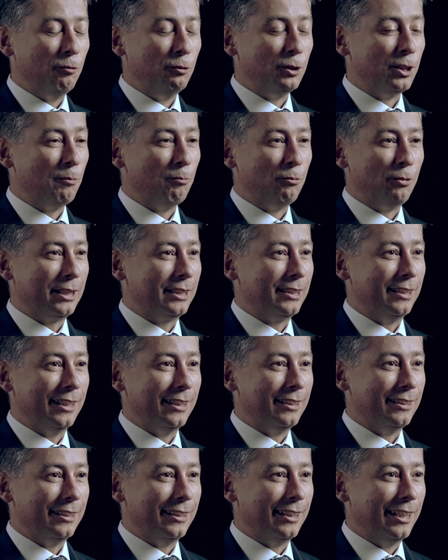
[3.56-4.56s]
It was
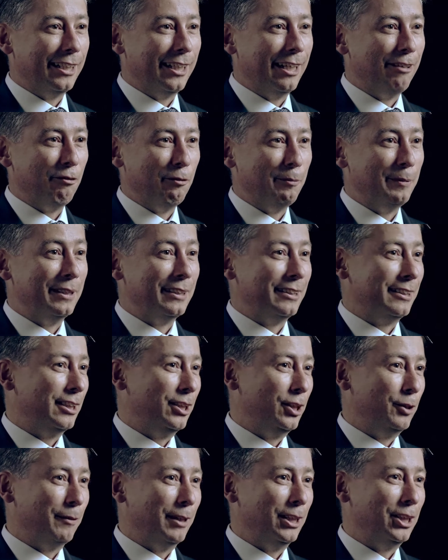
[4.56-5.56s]
unprecedented. There'd never been a
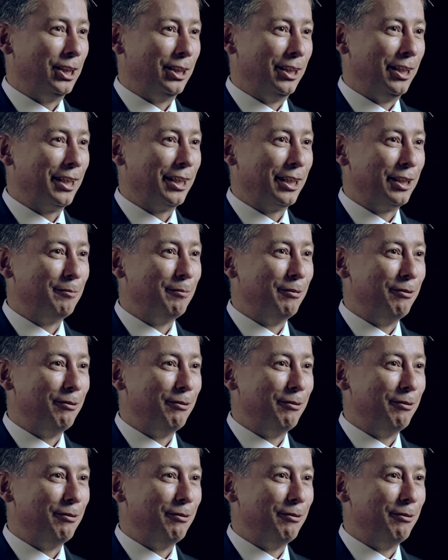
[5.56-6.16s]
situation like this